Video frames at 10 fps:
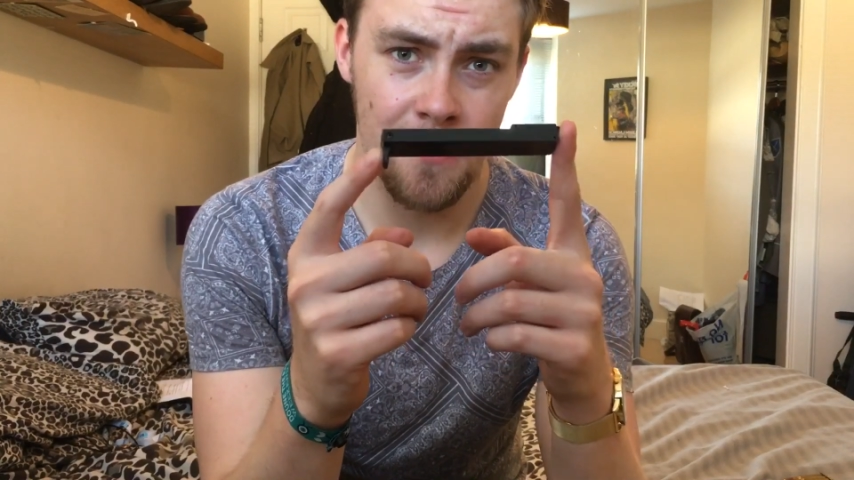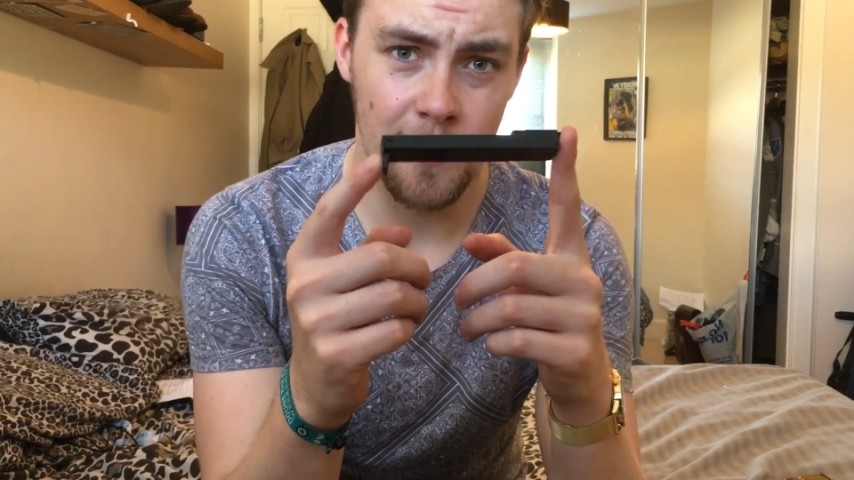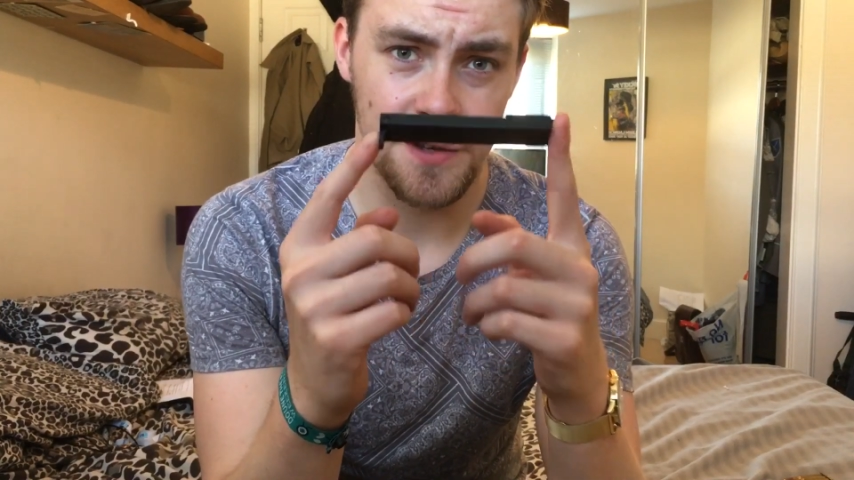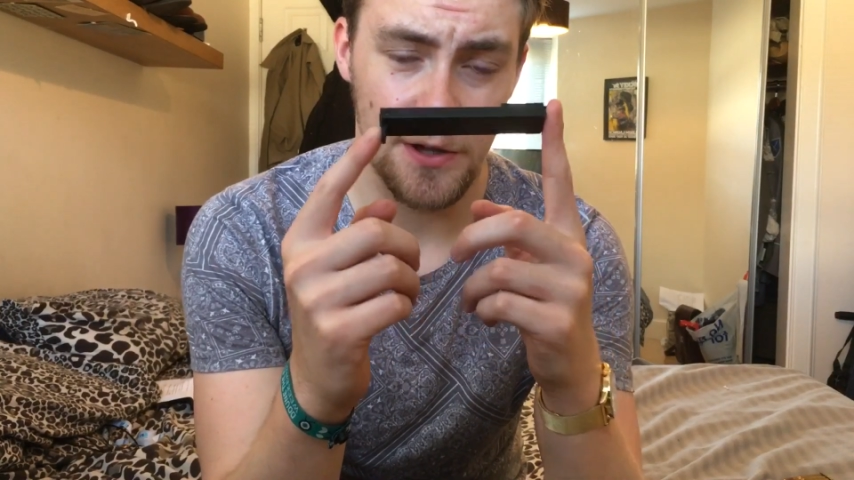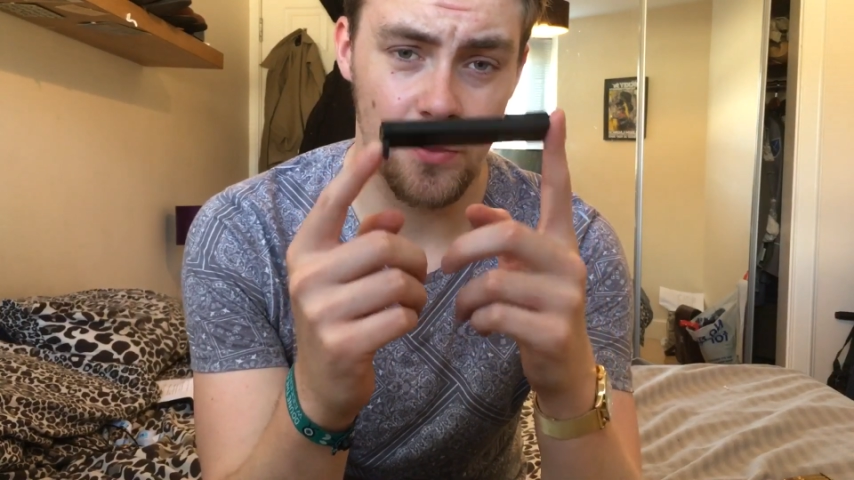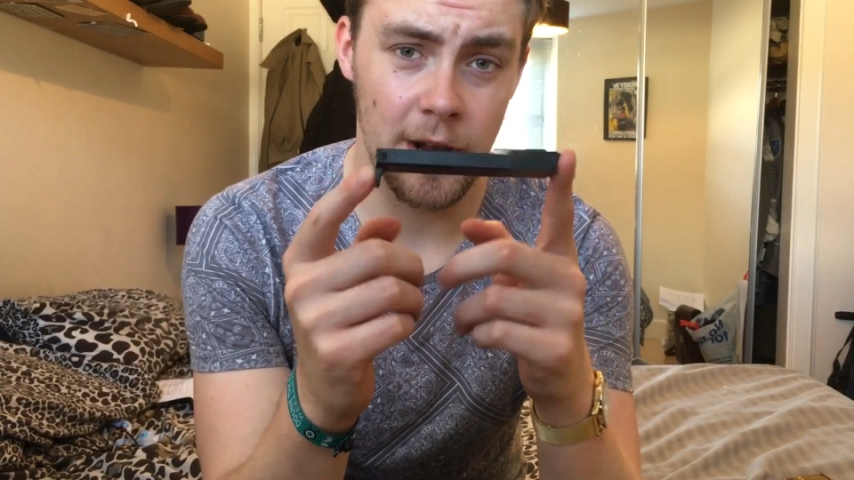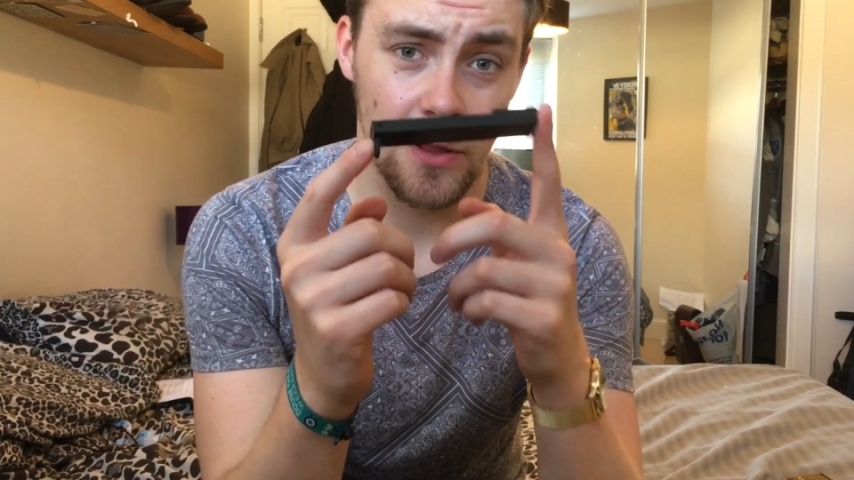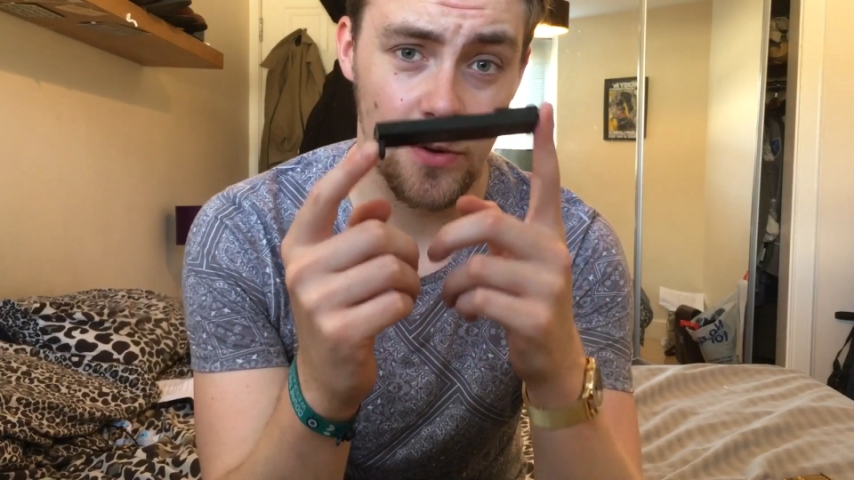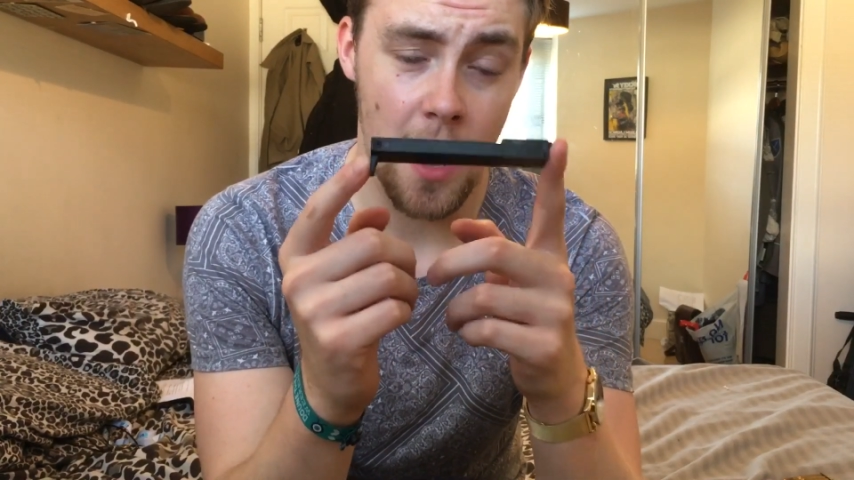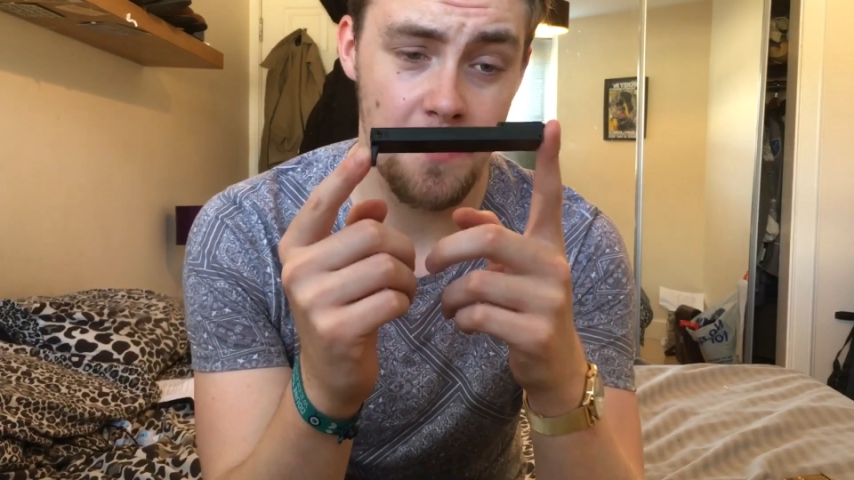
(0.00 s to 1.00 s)
Obviously you don't want
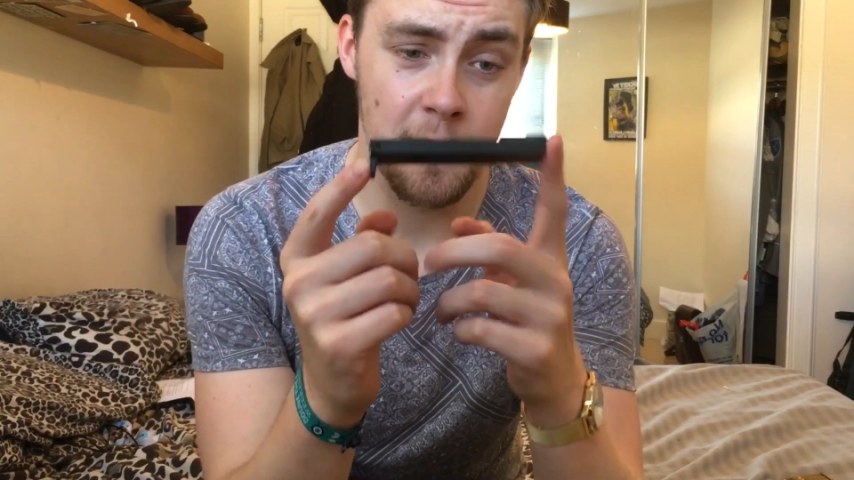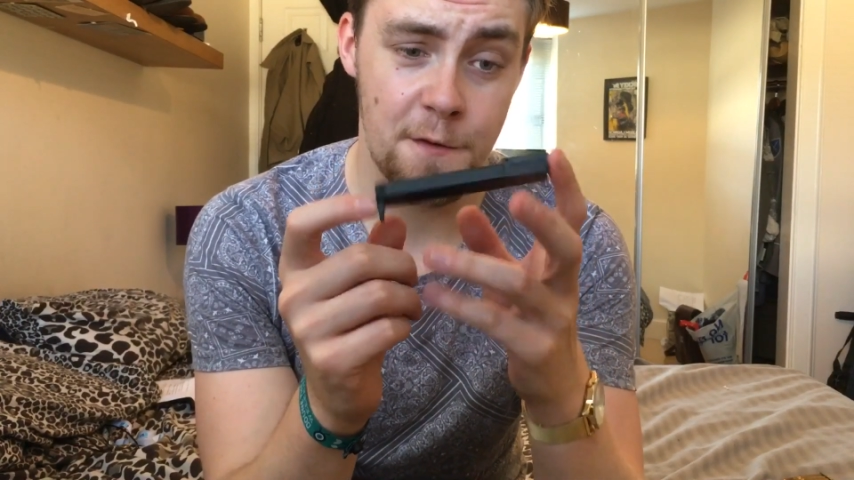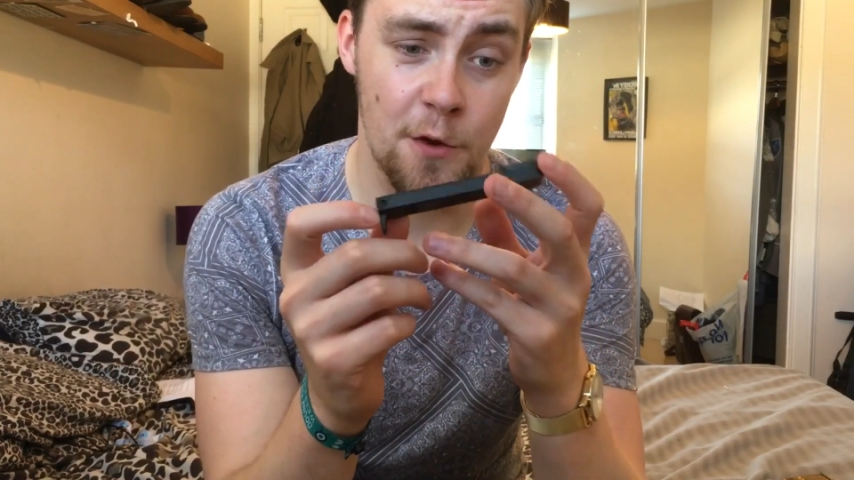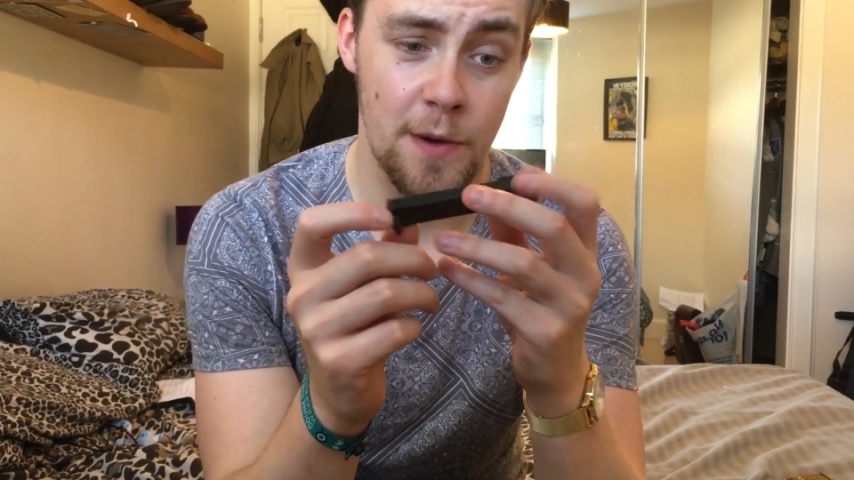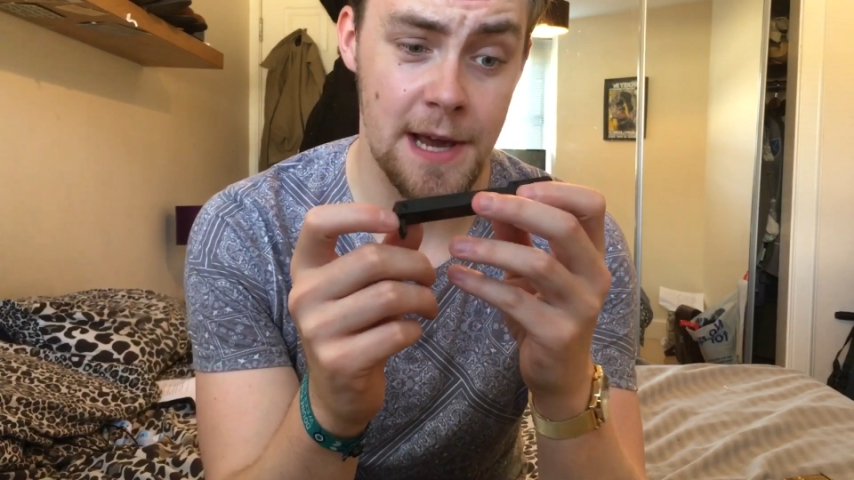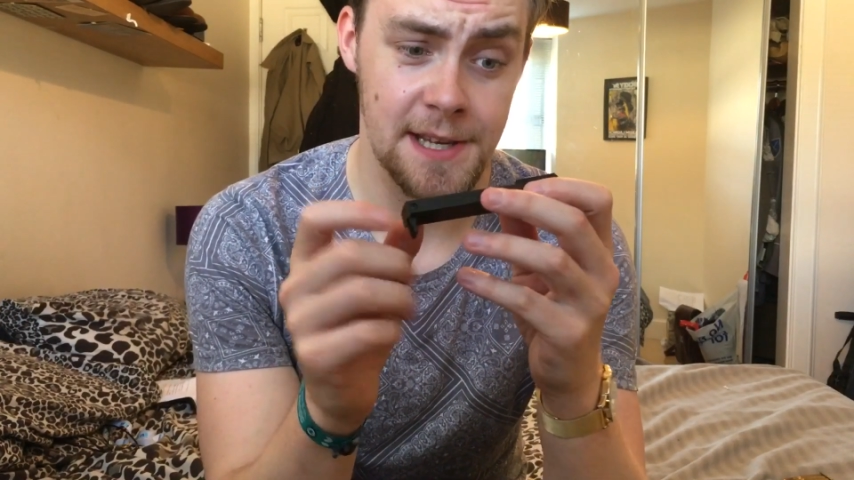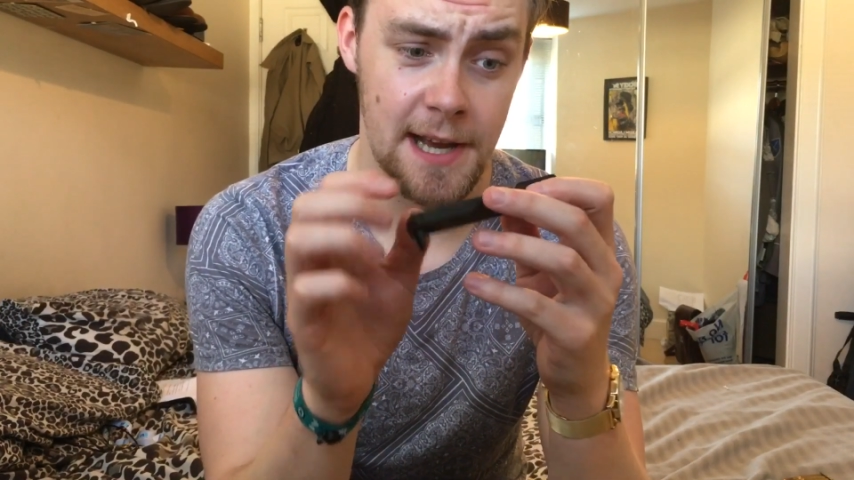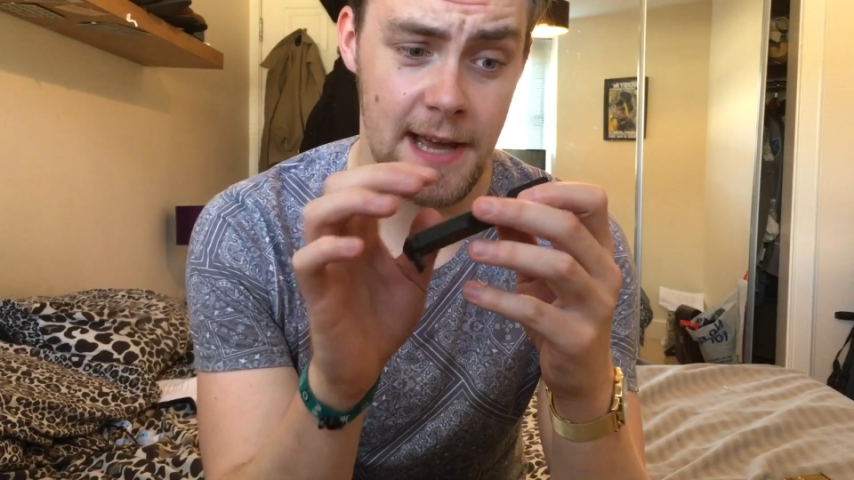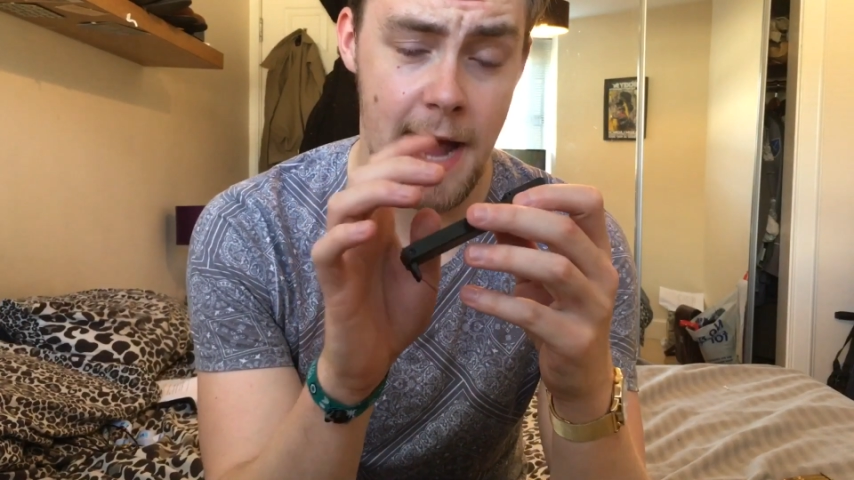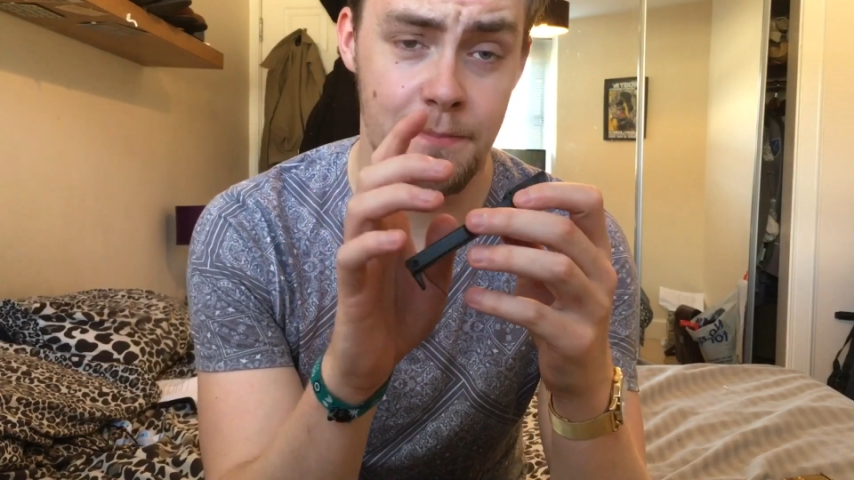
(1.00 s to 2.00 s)
to load it up the full way because
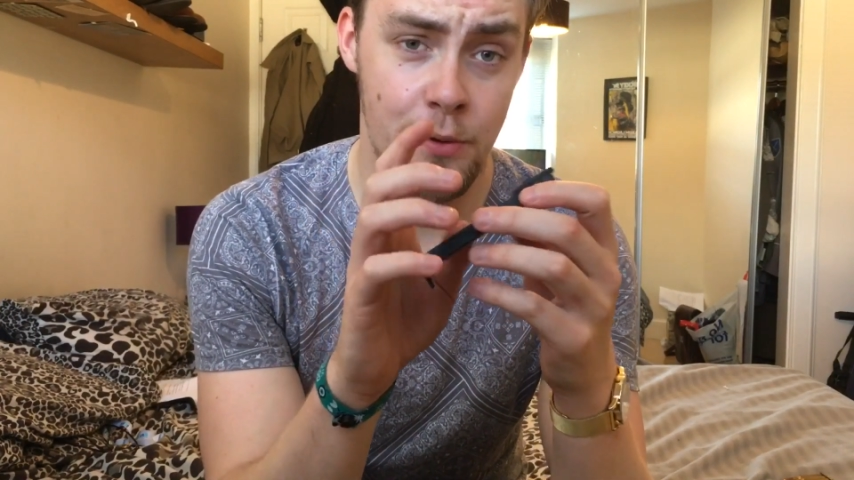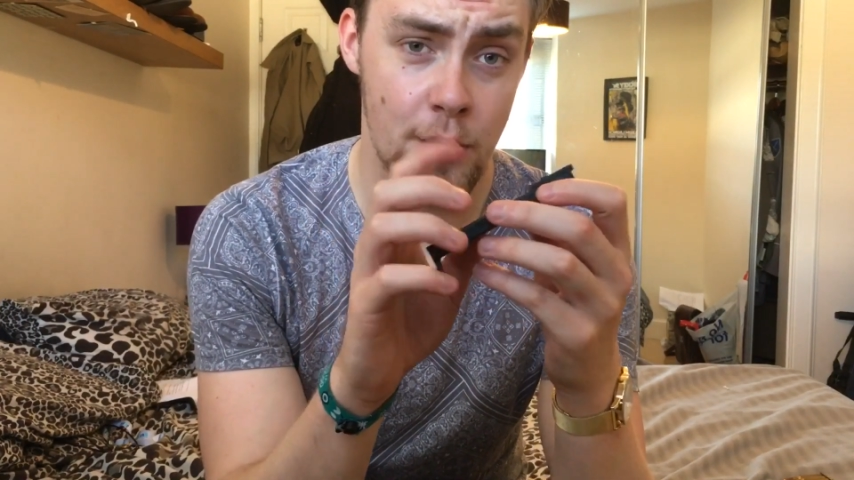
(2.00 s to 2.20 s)
that can